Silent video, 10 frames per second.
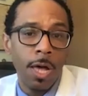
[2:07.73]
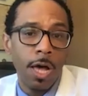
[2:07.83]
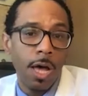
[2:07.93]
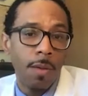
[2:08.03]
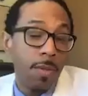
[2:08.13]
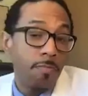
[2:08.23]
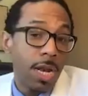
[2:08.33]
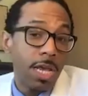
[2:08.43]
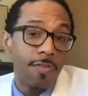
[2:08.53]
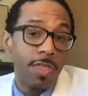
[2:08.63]
And
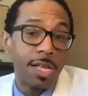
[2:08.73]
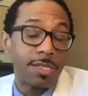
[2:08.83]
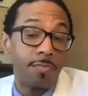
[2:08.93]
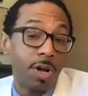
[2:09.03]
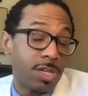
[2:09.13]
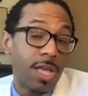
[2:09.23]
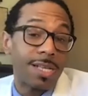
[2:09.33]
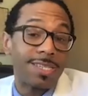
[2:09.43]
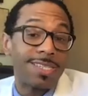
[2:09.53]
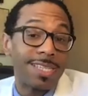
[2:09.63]
much of
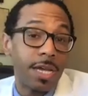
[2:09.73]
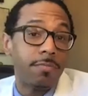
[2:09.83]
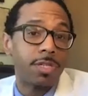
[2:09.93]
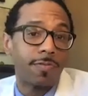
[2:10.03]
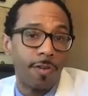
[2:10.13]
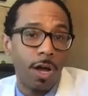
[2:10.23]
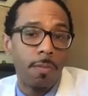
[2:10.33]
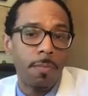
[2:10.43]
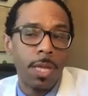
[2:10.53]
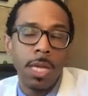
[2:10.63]
that stems
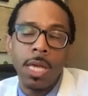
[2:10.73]
from